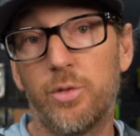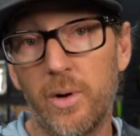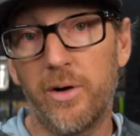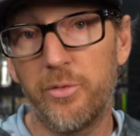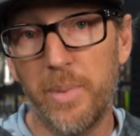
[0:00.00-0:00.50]

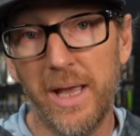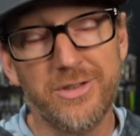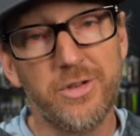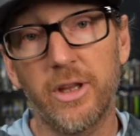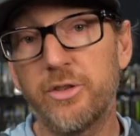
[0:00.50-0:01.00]
12
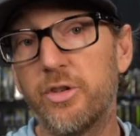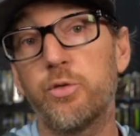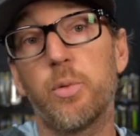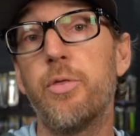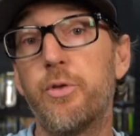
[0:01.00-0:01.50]
baits. So let's
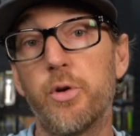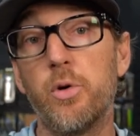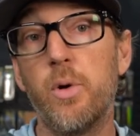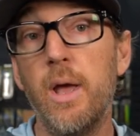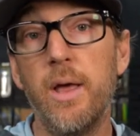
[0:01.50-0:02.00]
just run
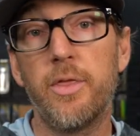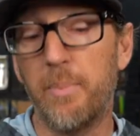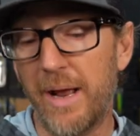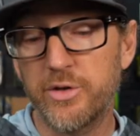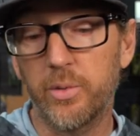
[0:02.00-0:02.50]
through the
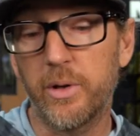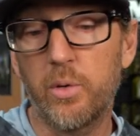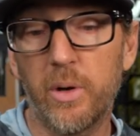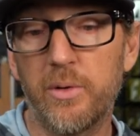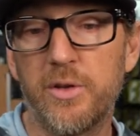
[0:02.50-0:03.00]
baits really
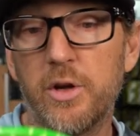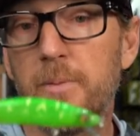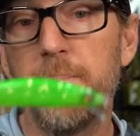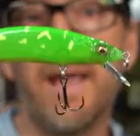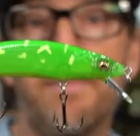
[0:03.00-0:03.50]
quick with
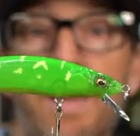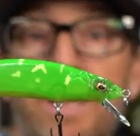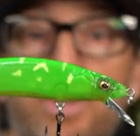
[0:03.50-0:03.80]
you and make